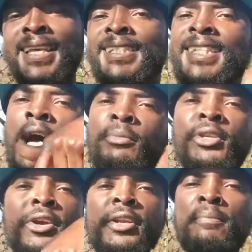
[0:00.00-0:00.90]
and
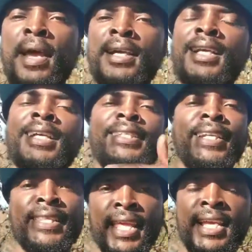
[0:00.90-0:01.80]
stop turning back
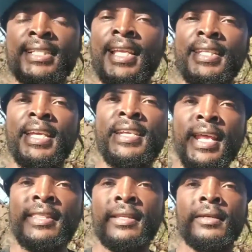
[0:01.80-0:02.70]
to the things that did
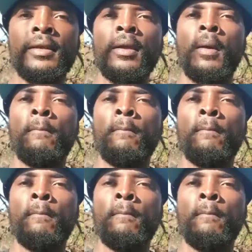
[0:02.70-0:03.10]
nothing